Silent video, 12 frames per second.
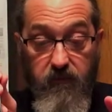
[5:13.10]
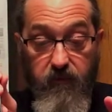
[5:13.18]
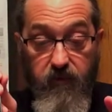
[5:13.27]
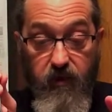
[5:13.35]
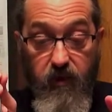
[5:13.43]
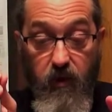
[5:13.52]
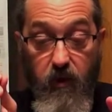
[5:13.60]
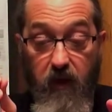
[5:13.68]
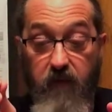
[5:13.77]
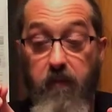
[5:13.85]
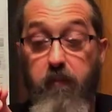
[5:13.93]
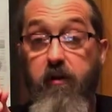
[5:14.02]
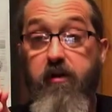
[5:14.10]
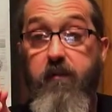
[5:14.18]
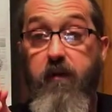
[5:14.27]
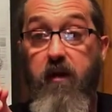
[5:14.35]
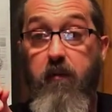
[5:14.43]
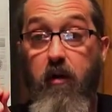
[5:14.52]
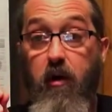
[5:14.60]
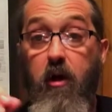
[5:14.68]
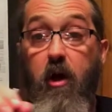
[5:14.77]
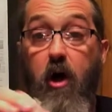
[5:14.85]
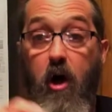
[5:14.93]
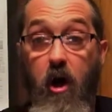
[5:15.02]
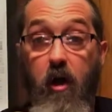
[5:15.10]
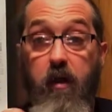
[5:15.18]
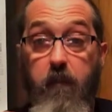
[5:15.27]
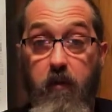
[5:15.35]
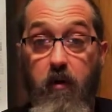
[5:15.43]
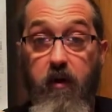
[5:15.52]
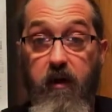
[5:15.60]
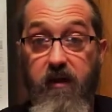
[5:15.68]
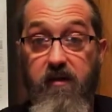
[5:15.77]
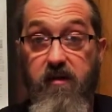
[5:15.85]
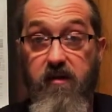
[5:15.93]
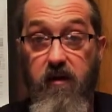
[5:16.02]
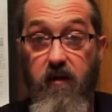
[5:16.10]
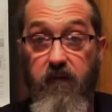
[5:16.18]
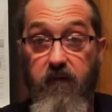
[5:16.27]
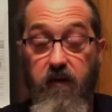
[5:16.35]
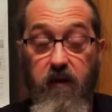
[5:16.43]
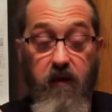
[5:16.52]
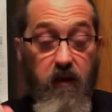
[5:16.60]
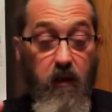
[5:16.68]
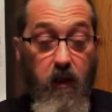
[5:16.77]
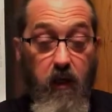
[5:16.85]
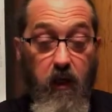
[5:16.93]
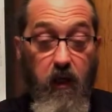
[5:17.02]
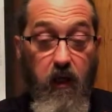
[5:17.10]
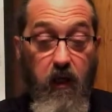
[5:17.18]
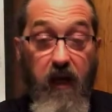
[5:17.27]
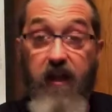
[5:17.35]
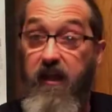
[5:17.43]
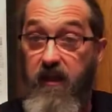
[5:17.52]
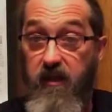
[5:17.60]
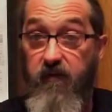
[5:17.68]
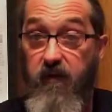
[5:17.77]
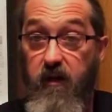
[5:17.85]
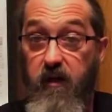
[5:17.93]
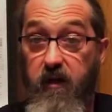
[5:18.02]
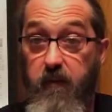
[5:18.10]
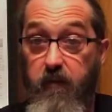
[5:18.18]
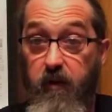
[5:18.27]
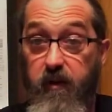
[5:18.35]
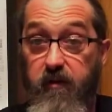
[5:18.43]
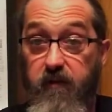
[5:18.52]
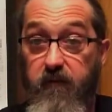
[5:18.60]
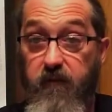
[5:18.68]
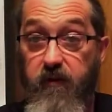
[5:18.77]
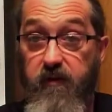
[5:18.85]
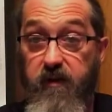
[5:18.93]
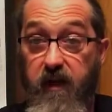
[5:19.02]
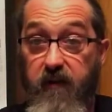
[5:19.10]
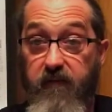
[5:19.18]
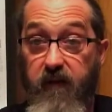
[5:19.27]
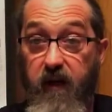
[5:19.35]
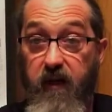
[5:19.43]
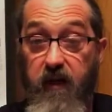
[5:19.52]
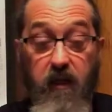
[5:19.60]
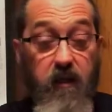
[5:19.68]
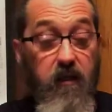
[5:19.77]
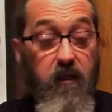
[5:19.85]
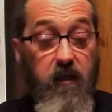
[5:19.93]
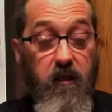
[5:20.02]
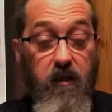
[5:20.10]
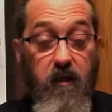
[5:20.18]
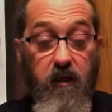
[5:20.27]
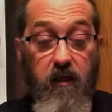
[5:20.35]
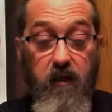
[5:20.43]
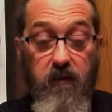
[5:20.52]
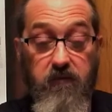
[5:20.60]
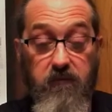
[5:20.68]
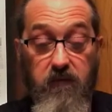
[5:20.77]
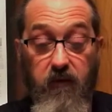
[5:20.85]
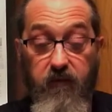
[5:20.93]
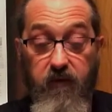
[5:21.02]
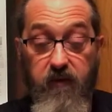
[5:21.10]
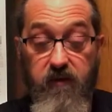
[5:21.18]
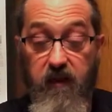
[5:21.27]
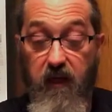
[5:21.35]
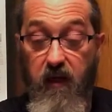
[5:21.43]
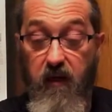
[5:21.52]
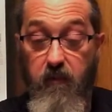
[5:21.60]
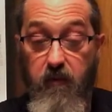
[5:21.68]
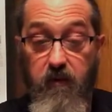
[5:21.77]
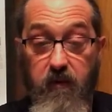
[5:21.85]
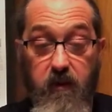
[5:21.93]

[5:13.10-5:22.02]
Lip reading: so you don't have a push pin mark on the part itself. I think that's very impressive for a sci-fi kit of this caliber.